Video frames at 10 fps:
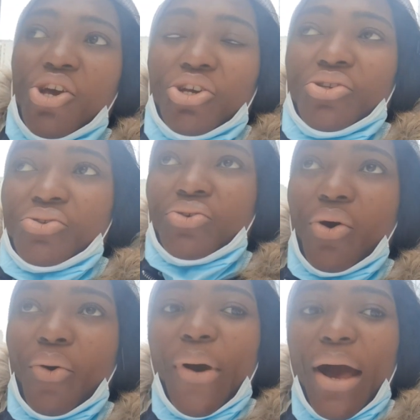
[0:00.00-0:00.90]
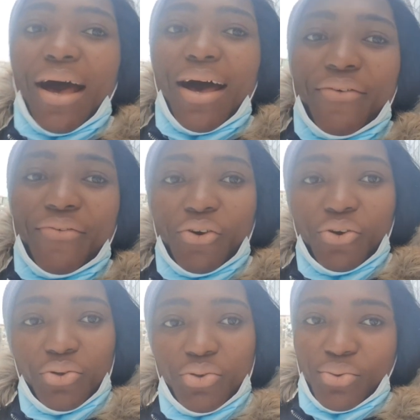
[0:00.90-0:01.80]
So for you
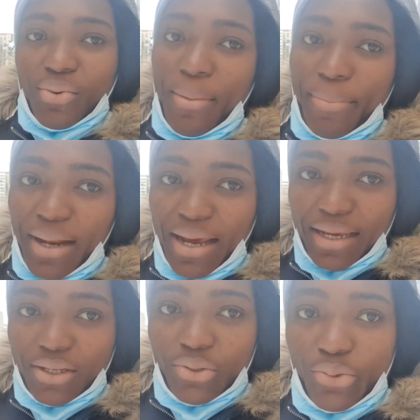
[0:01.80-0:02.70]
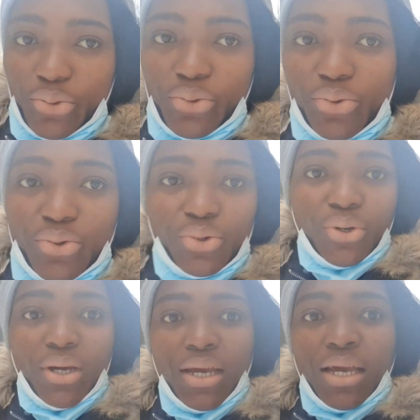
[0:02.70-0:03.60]
to apply to
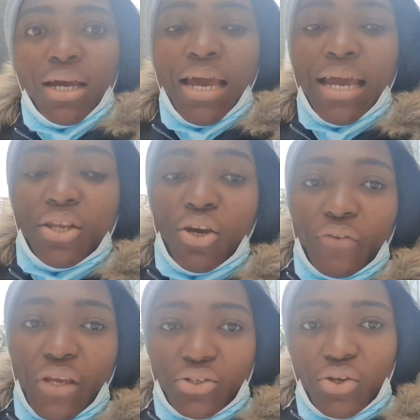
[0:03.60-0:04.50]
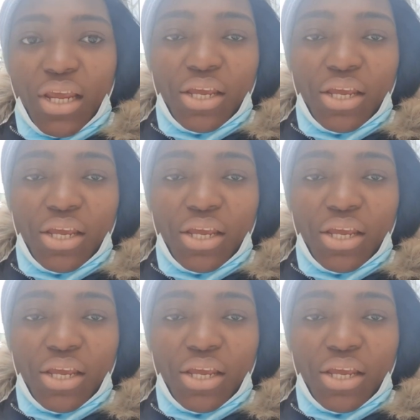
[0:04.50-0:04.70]
any of the Estonian